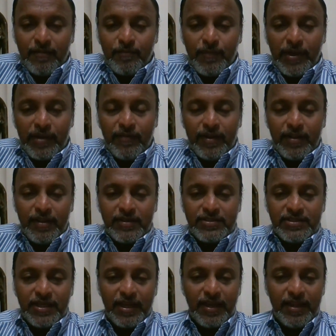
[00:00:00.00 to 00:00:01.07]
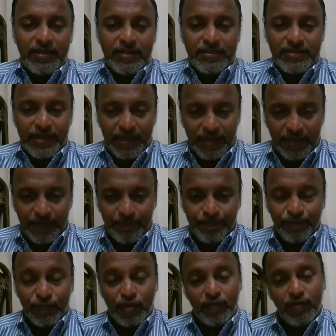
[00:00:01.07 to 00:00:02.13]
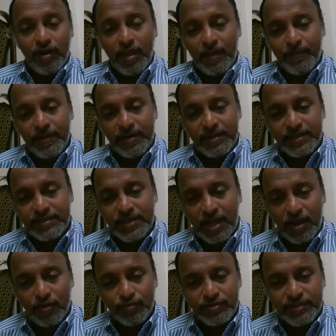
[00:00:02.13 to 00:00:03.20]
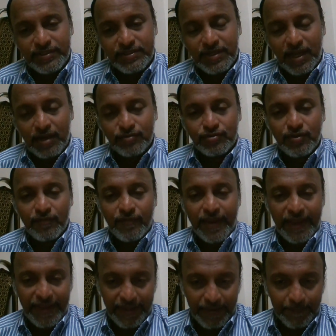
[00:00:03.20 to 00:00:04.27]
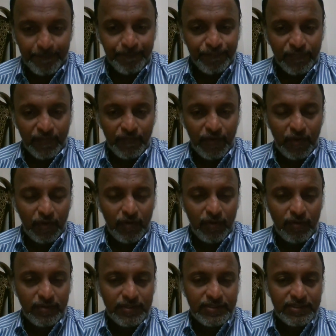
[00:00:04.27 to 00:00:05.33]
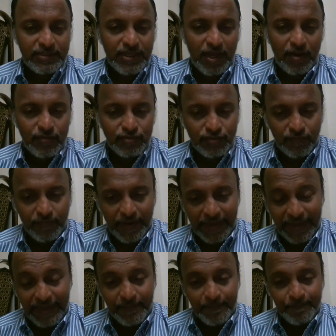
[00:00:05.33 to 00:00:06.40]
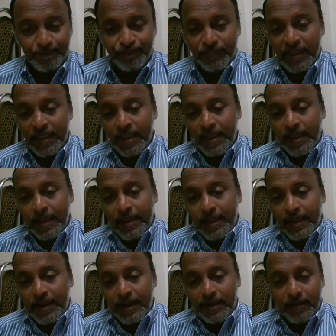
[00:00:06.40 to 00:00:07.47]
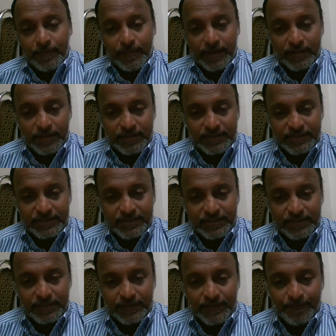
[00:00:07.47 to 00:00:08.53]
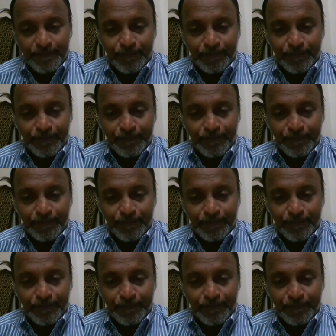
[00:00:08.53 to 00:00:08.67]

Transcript: between the Sun and the Saturn. So what happened? This house is a house of gain. We all know this is a house of gain. Elder brother, sister,